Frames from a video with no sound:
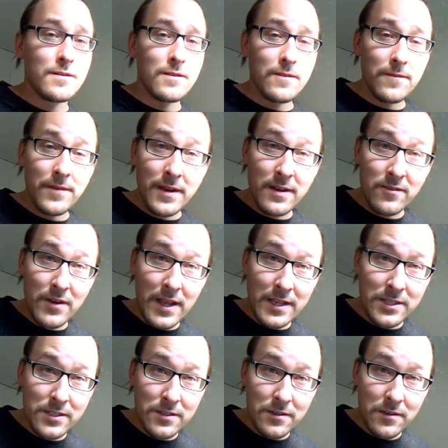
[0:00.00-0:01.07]

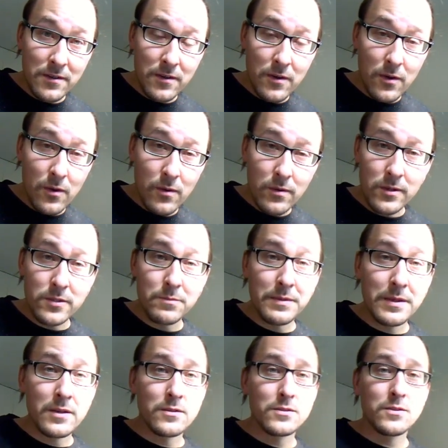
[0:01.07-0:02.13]
Federation cloakers,
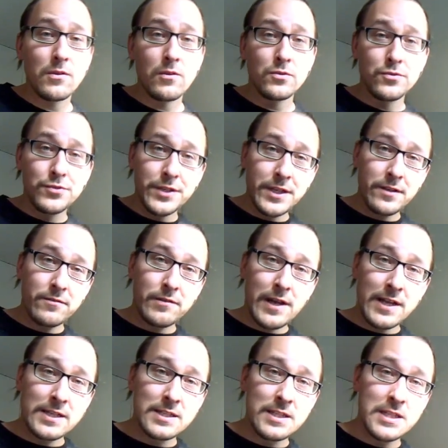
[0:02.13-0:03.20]
because those three
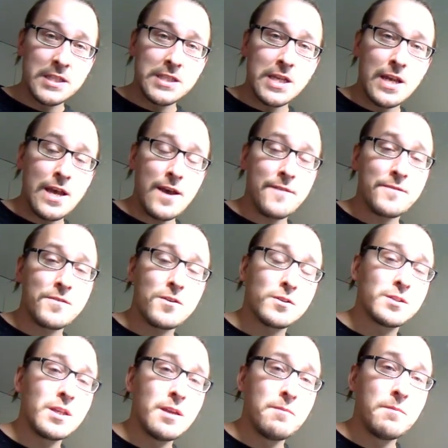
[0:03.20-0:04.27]
races have got
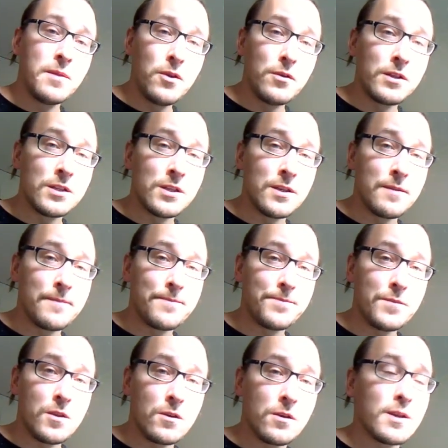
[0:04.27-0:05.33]
immunity
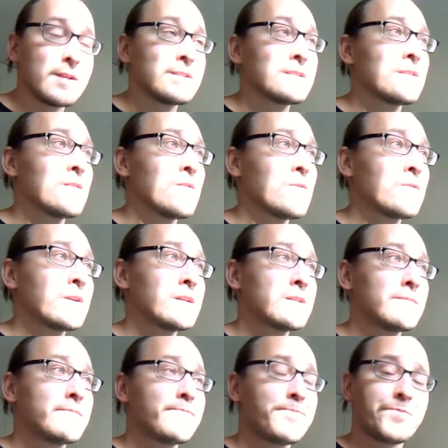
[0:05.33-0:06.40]
against Lokis.
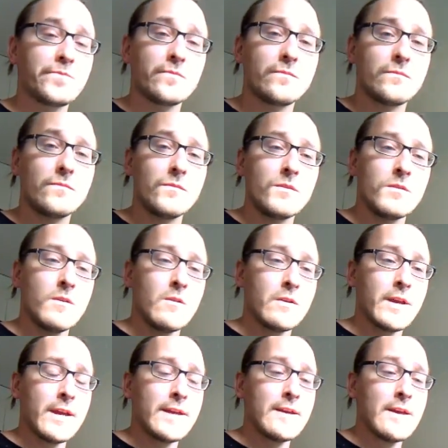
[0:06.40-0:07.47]

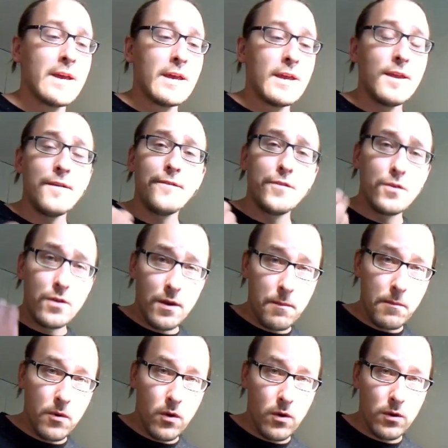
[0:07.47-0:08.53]
Okay, if you're a
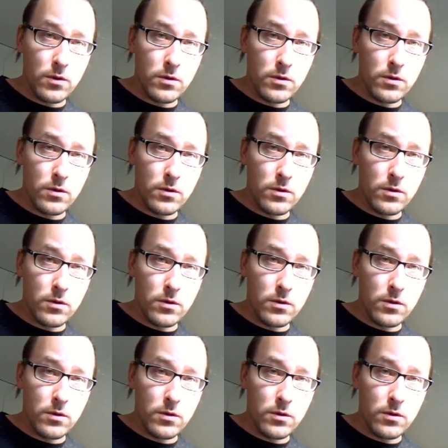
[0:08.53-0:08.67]
Borg